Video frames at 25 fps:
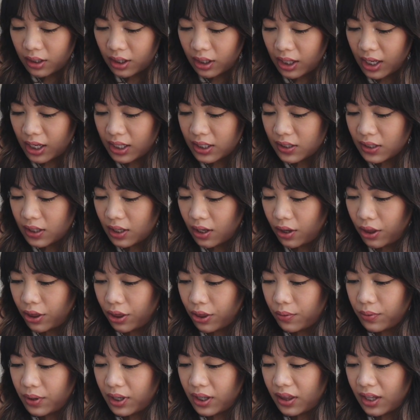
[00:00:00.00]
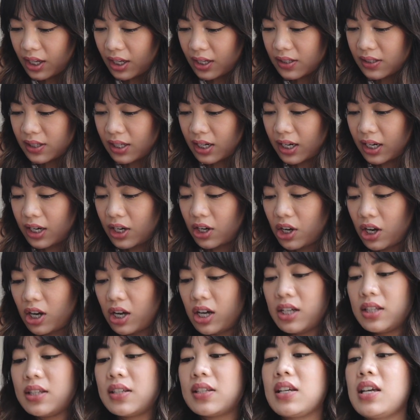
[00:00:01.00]
last 3 things that I
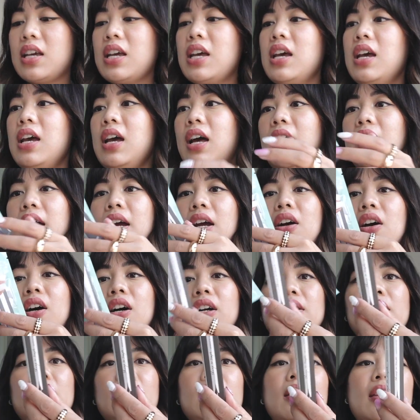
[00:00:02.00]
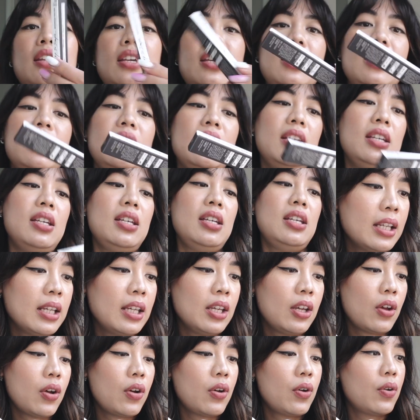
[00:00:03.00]
got the
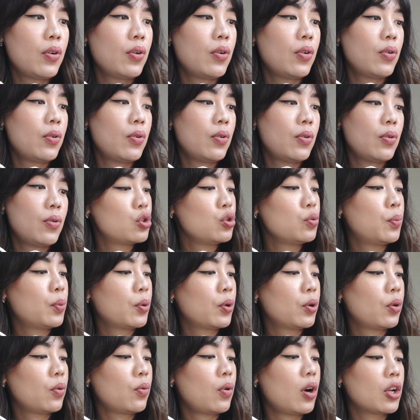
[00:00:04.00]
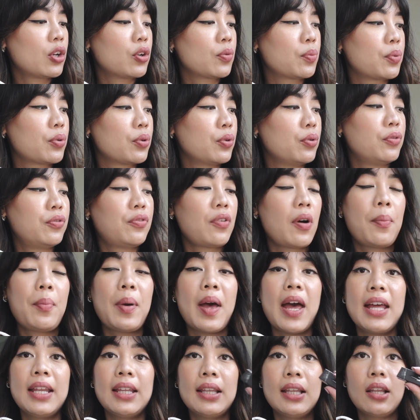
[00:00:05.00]
Clio super waterproof
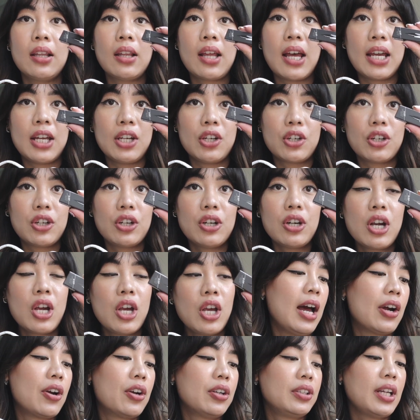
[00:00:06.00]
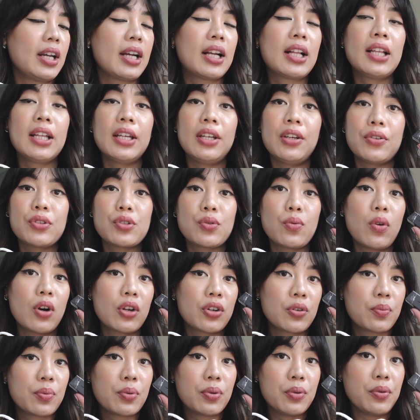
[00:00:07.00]
pen liner. I heard that Clio's
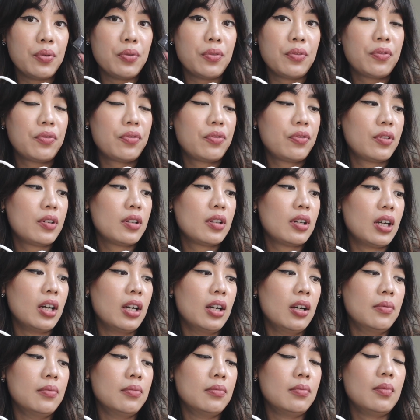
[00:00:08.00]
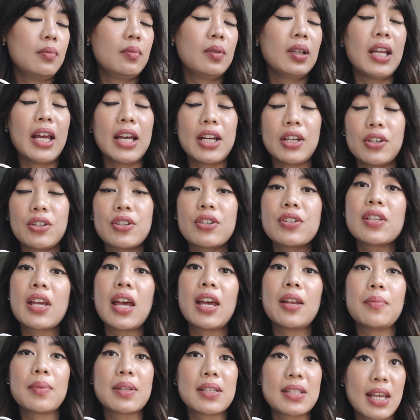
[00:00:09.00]
waterproof liners
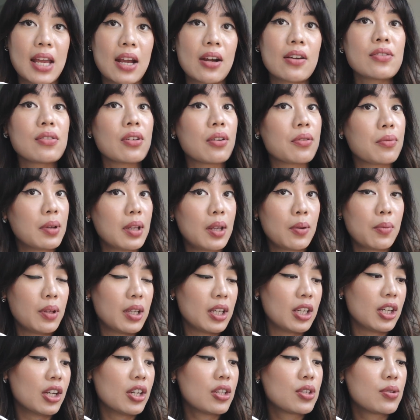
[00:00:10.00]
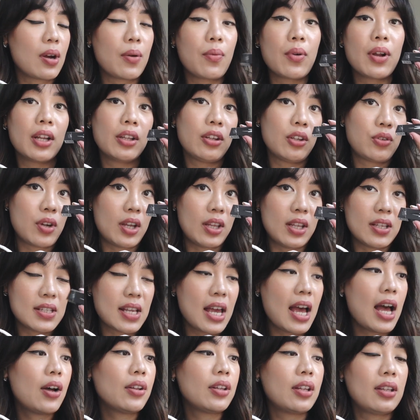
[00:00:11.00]
and mascaras are really good, so I wanted to try this
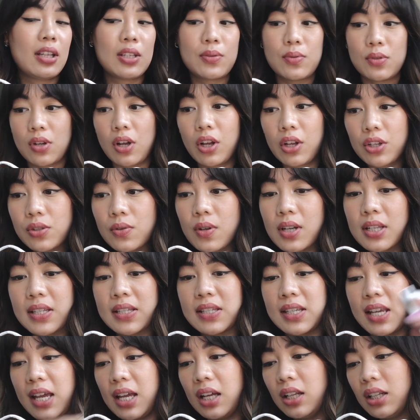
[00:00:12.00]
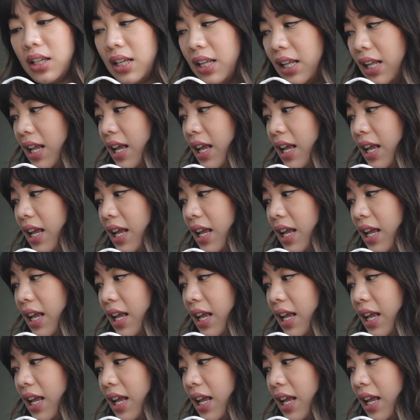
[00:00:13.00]
out, and this was also on sale.